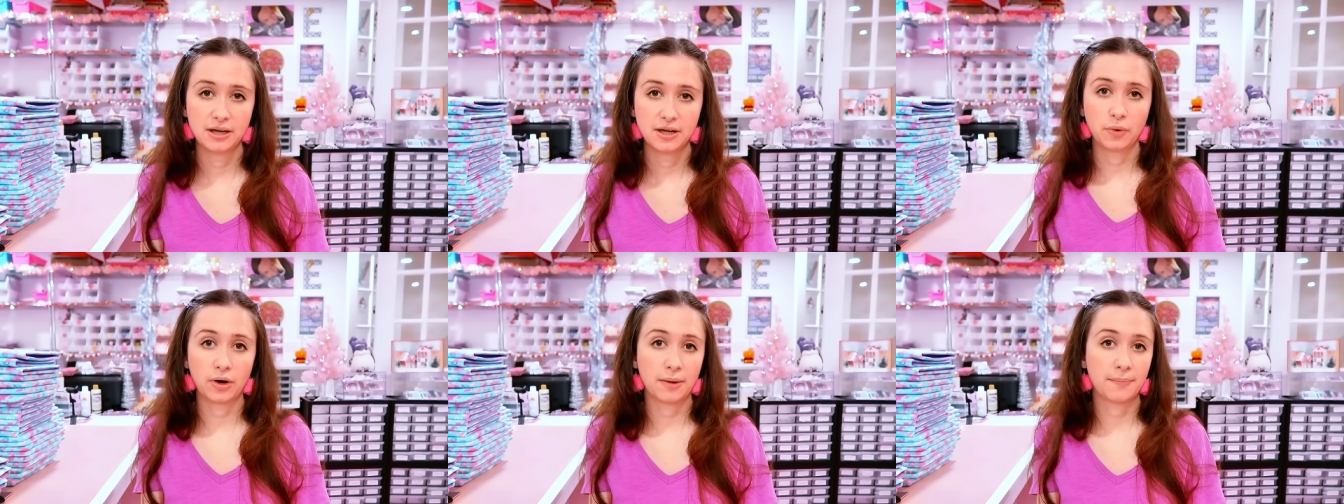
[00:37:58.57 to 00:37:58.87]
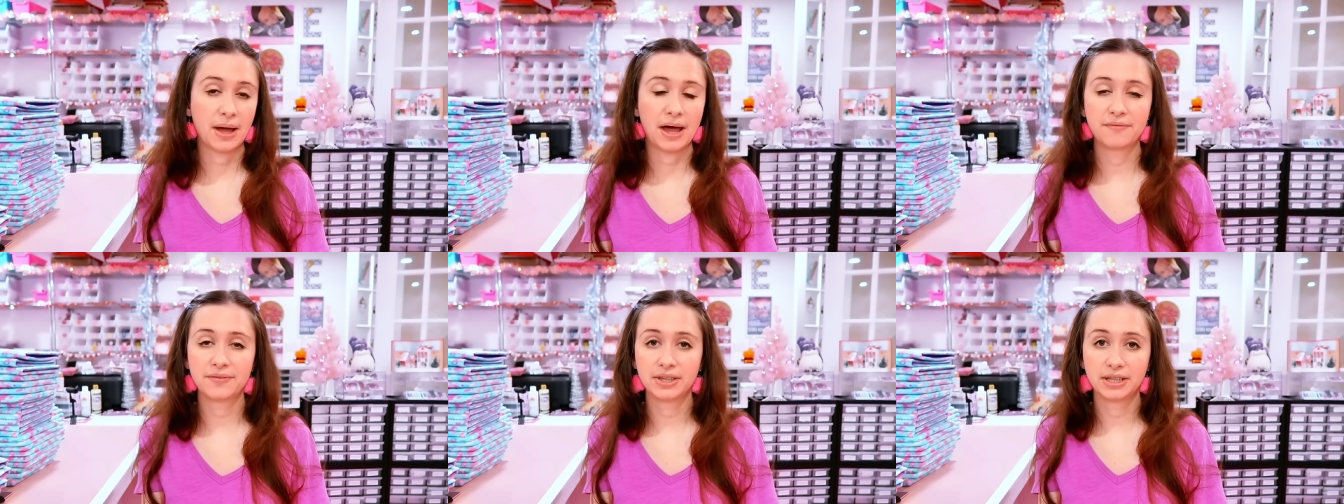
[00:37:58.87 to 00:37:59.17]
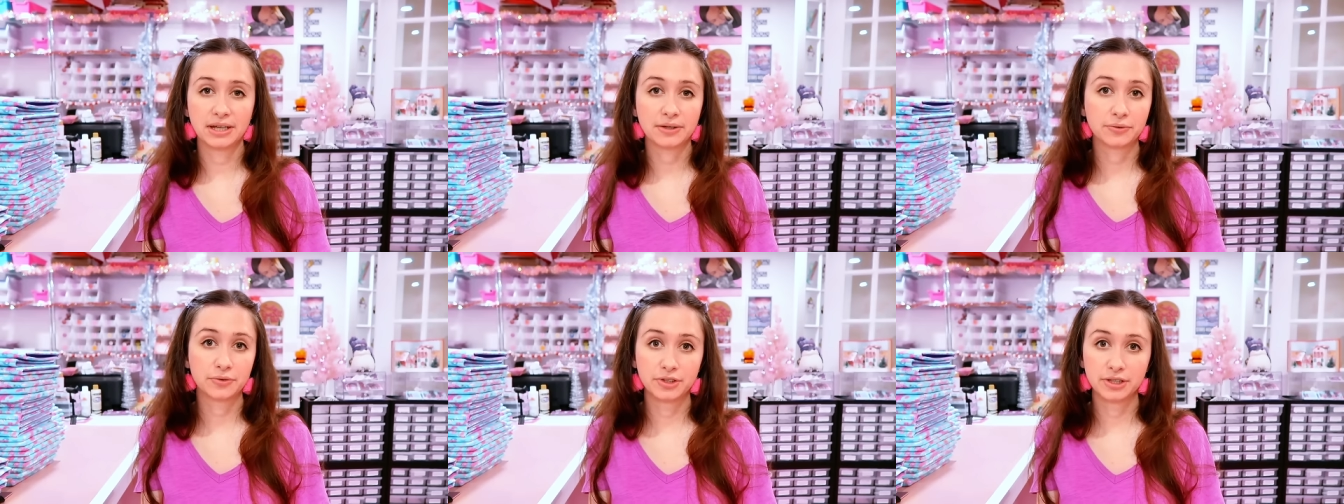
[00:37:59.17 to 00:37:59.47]
when I'm having
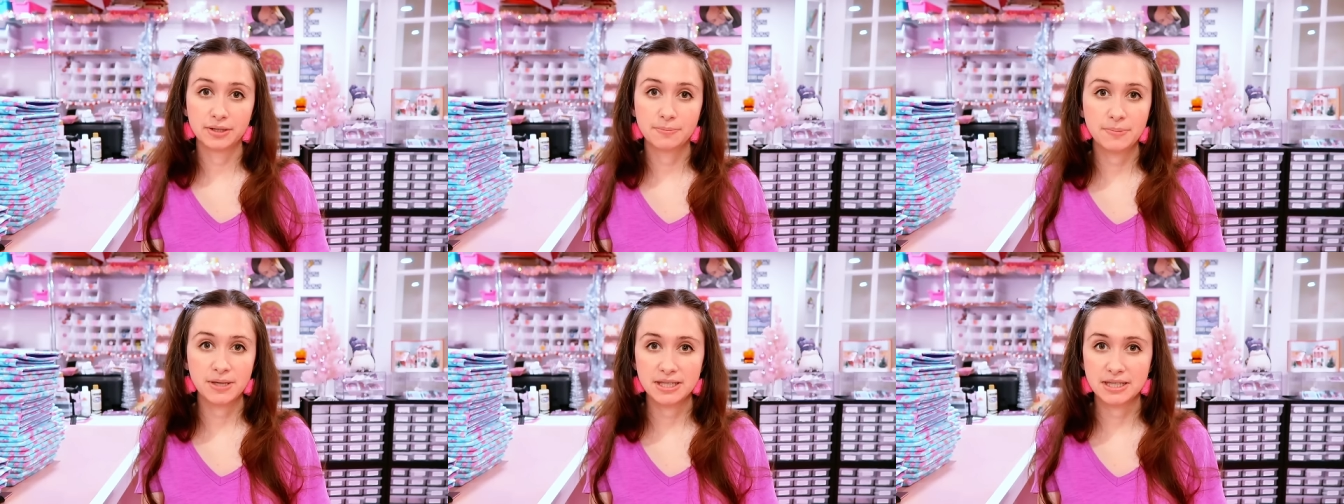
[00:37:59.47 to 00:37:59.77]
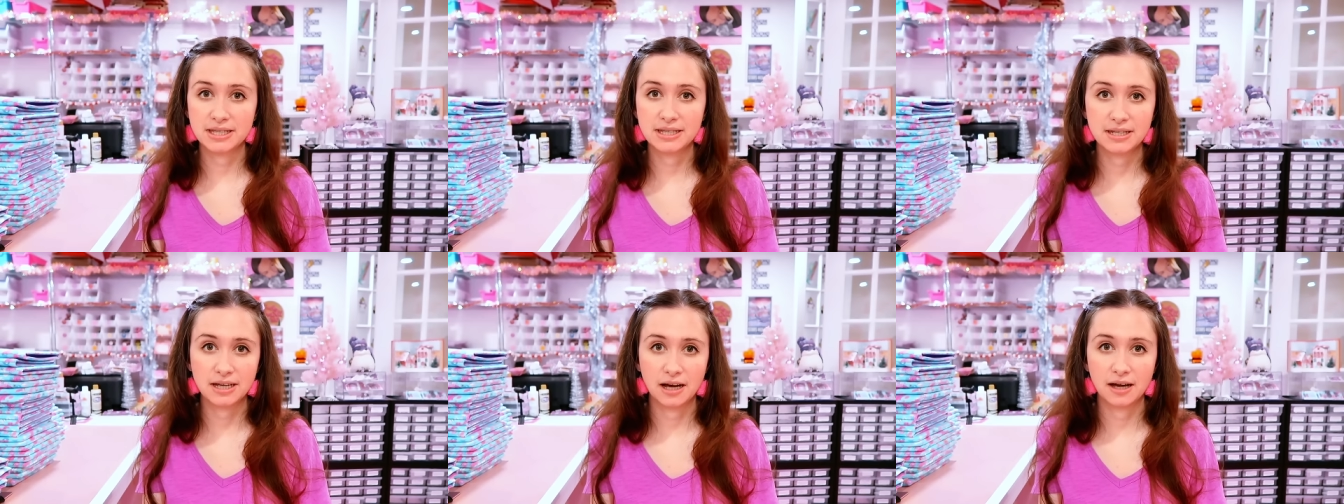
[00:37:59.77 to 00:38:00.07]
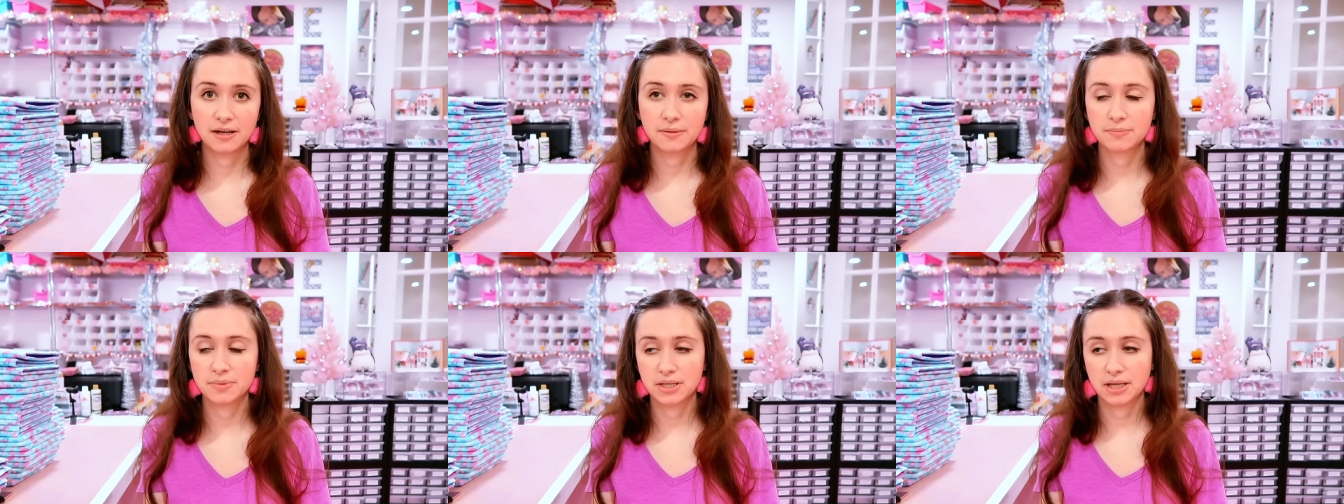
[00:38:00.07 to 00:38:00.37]
like really busy
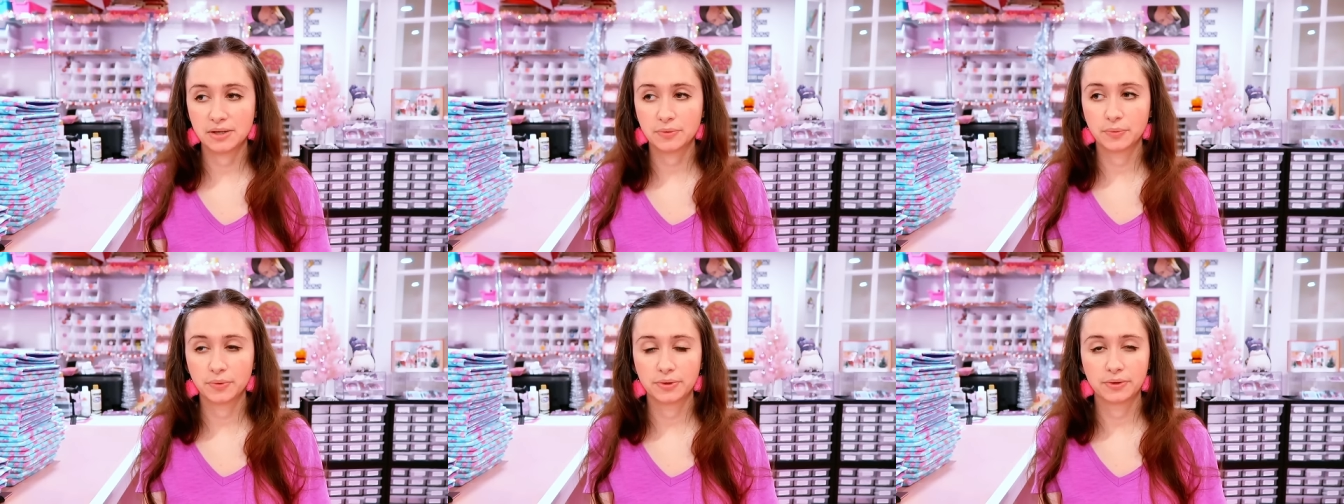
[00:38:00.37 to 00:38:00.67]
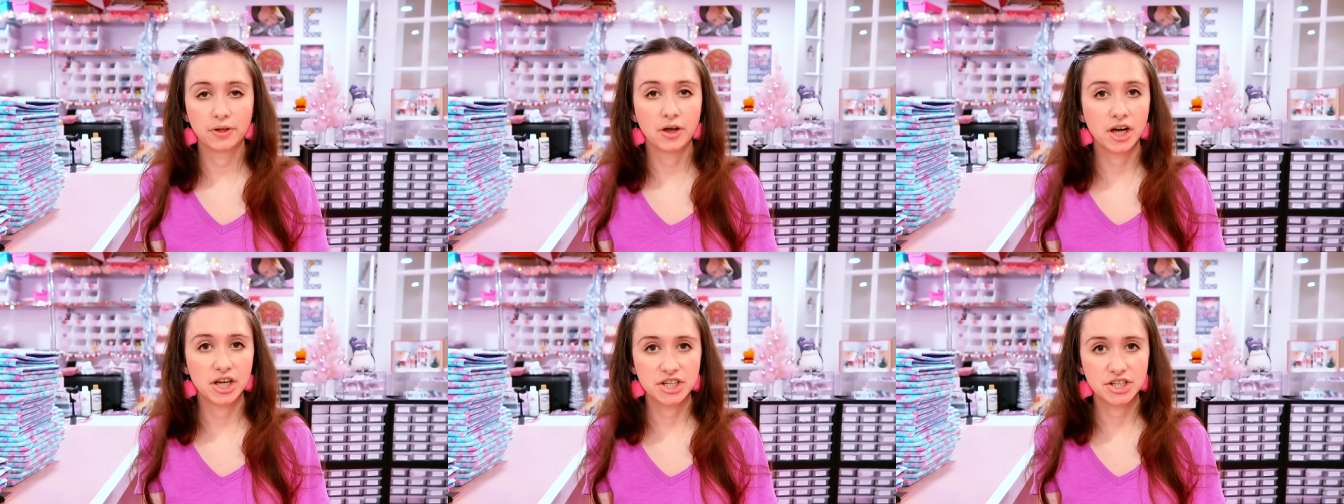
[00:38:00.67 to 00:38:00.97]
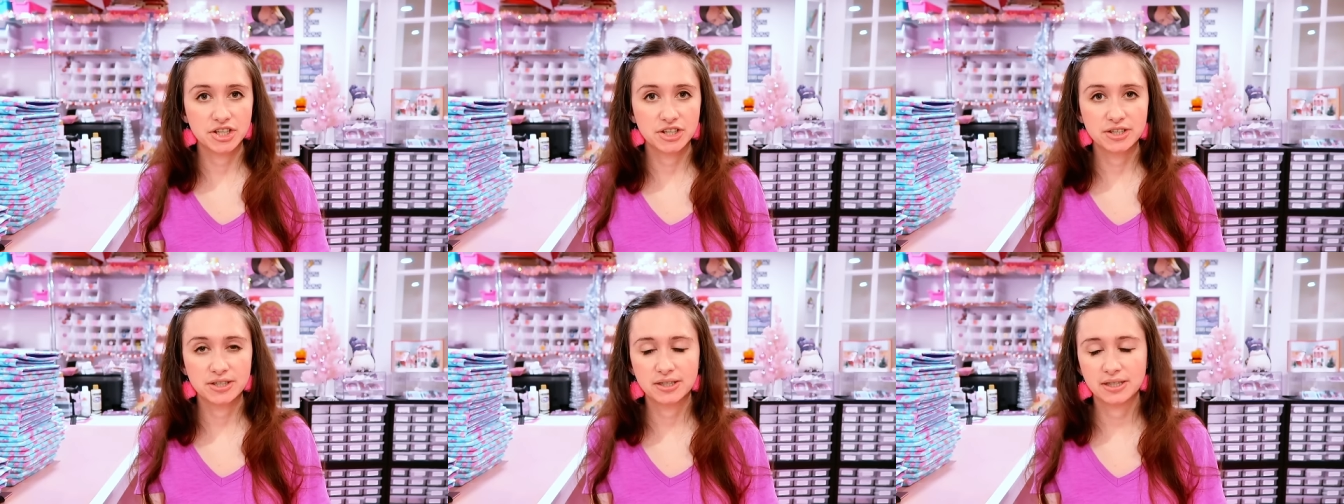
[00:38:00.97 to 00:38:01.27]
times like with
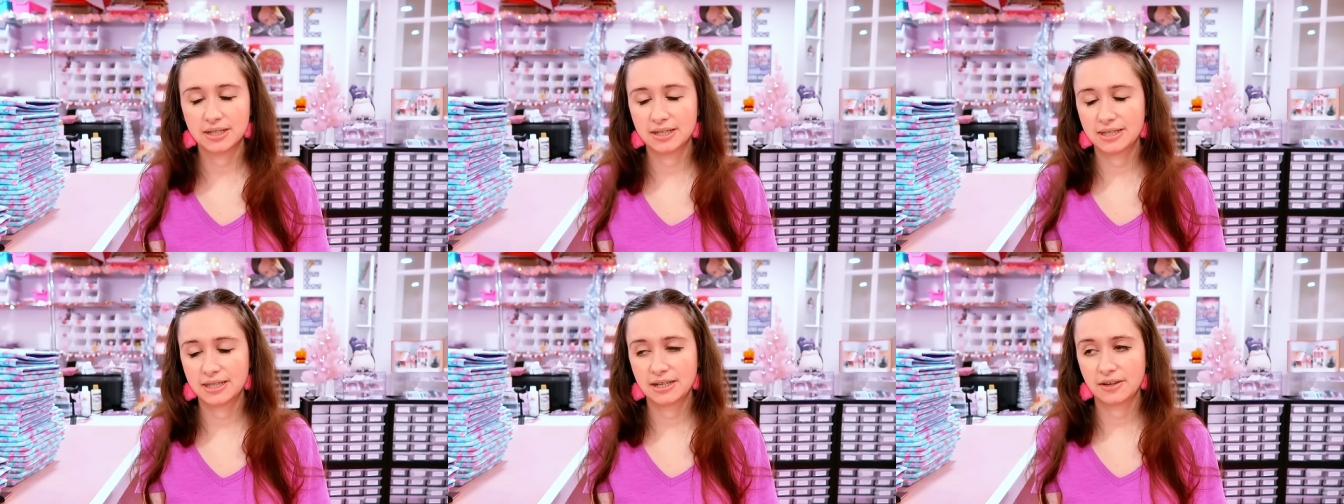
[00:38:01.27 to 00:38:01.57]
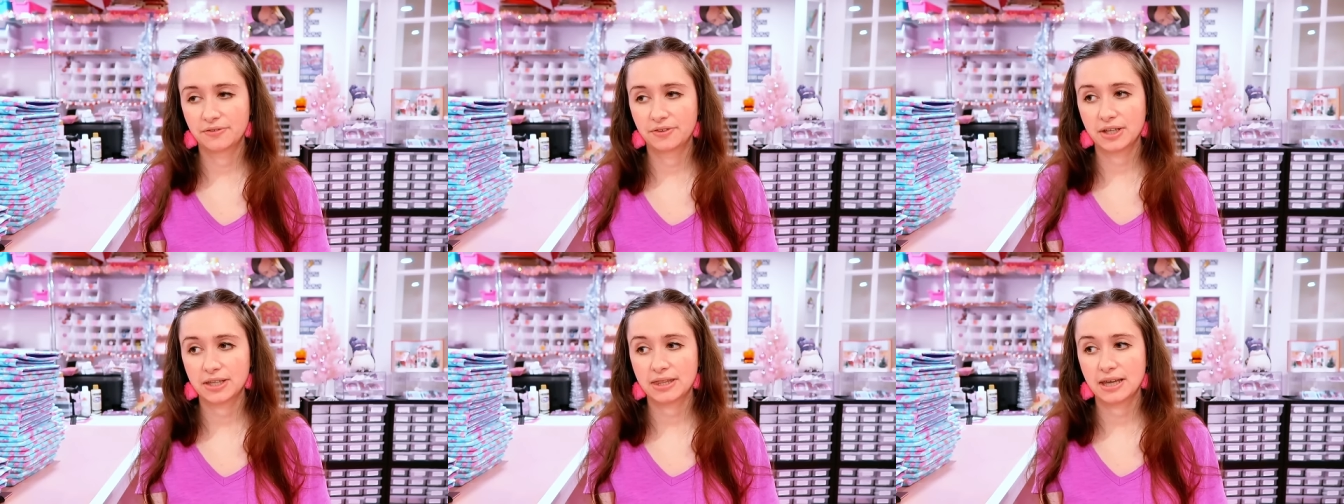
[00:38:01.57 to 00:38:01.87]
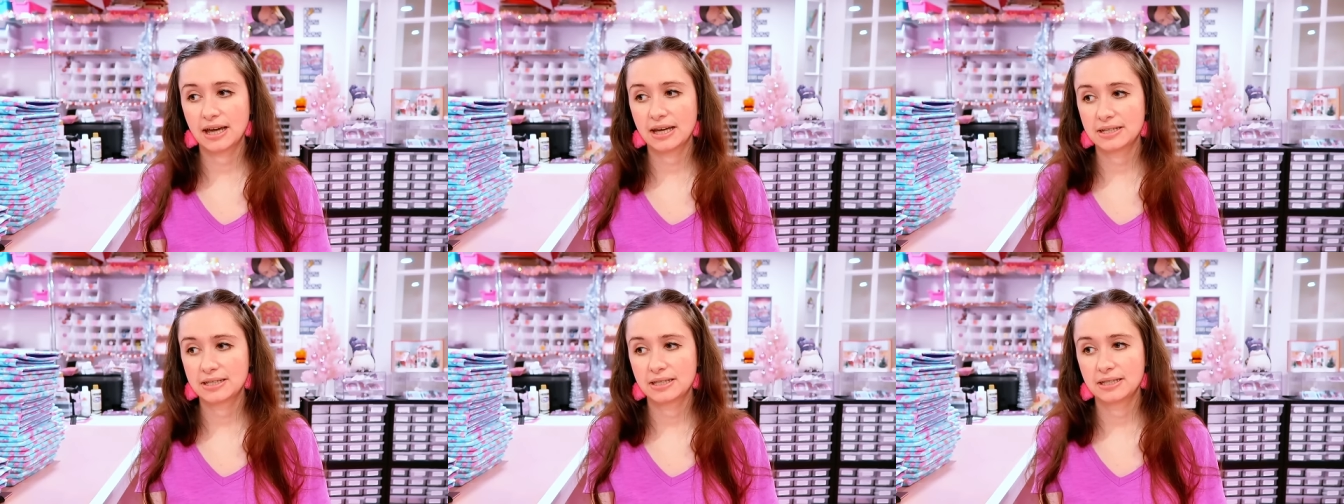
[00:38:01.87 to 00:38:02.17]
launches and stuff like
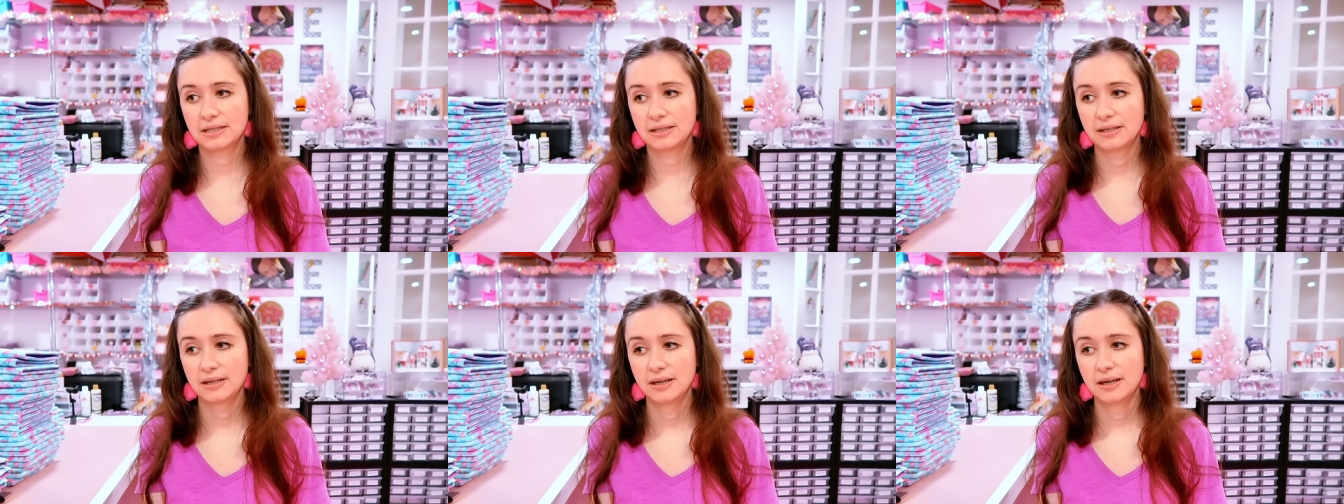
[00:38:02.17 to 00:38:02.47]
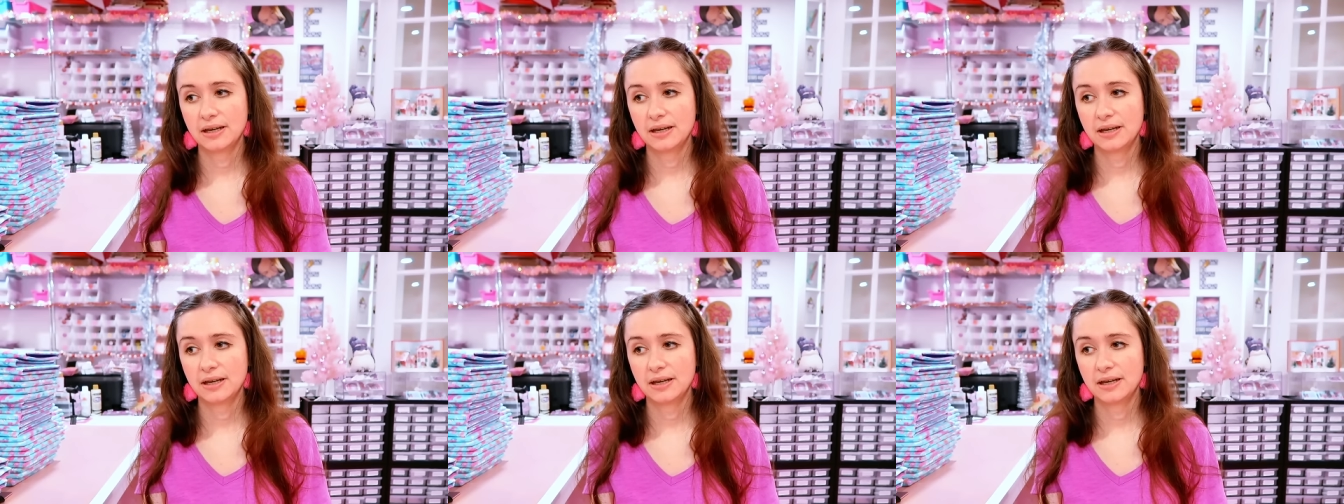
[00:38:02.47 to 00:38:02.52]
that to